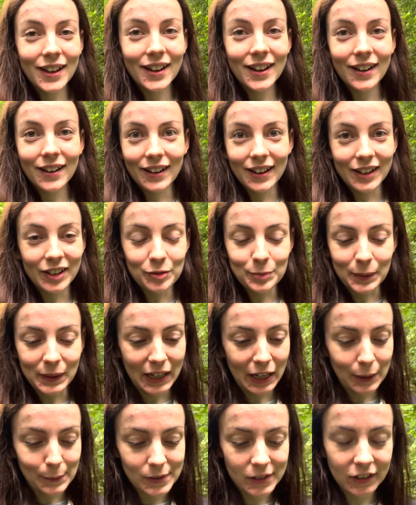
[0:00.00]
I have been
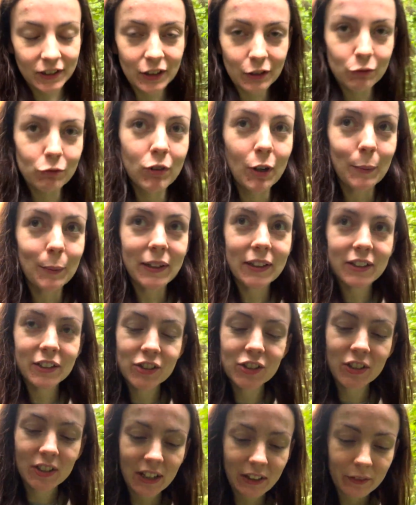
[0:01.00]
absolutely rubbish
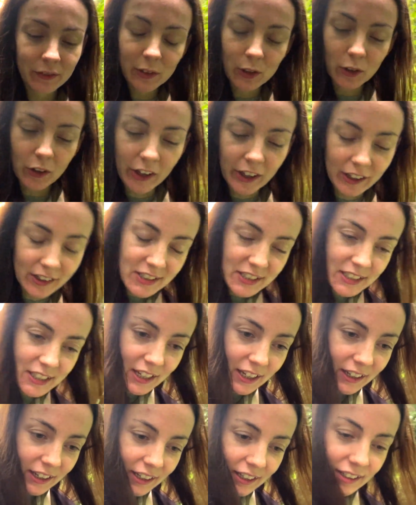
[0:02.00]
at vlogging
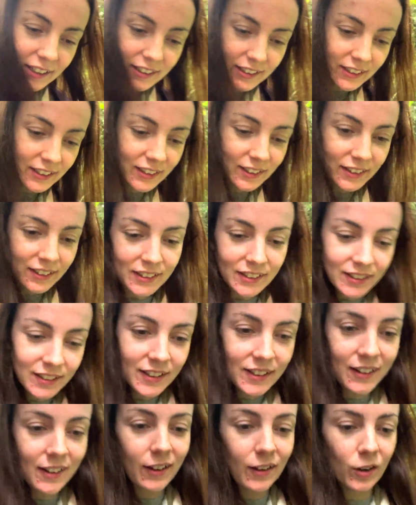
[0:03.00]
today.
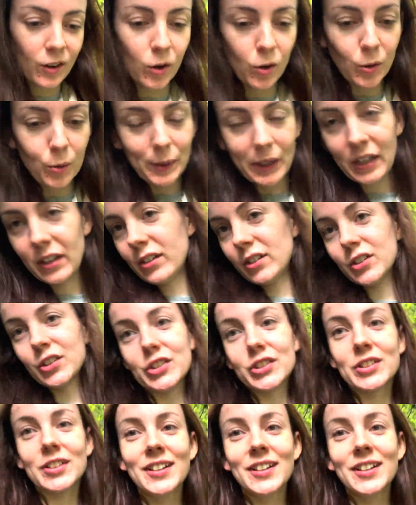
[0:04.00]
Oh my gosh.